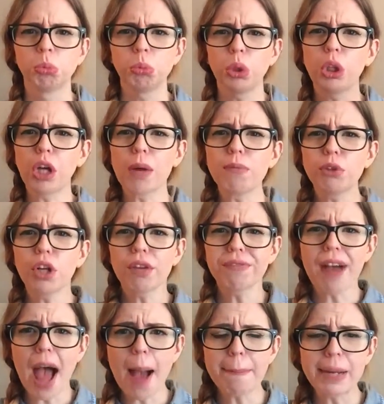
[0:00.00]
welcome to the
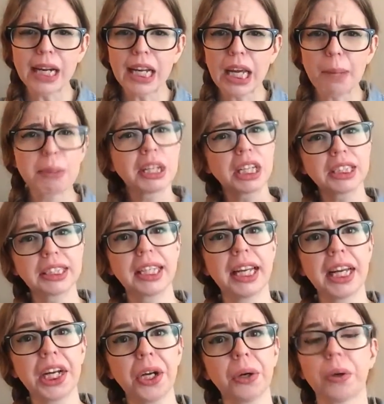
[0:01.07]
family, because
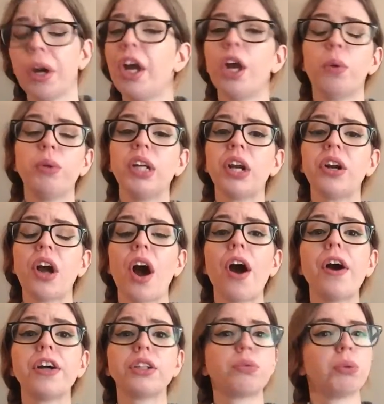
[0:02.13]
here we learn
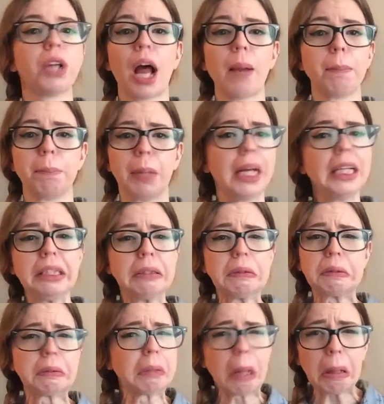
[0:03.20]
art without being
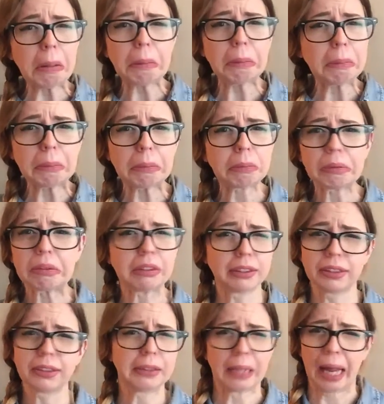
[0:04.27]
so
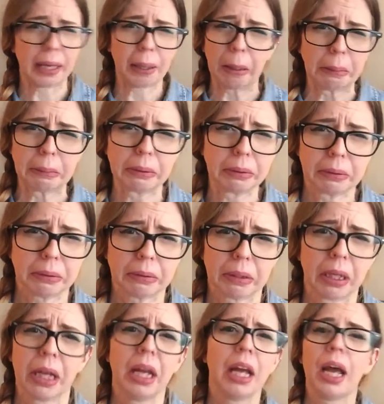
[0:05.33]
serious.
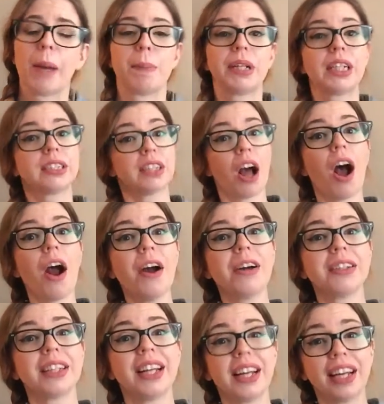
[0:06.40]
Because
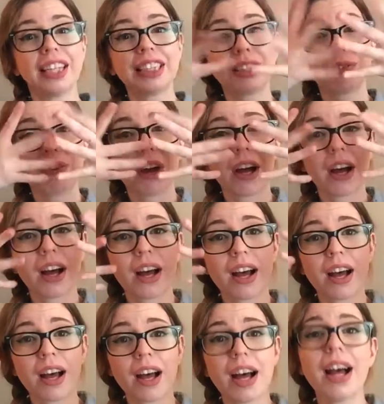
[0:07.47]
art is
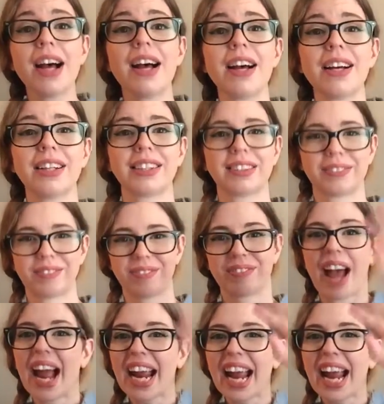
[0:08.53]
fun! Bye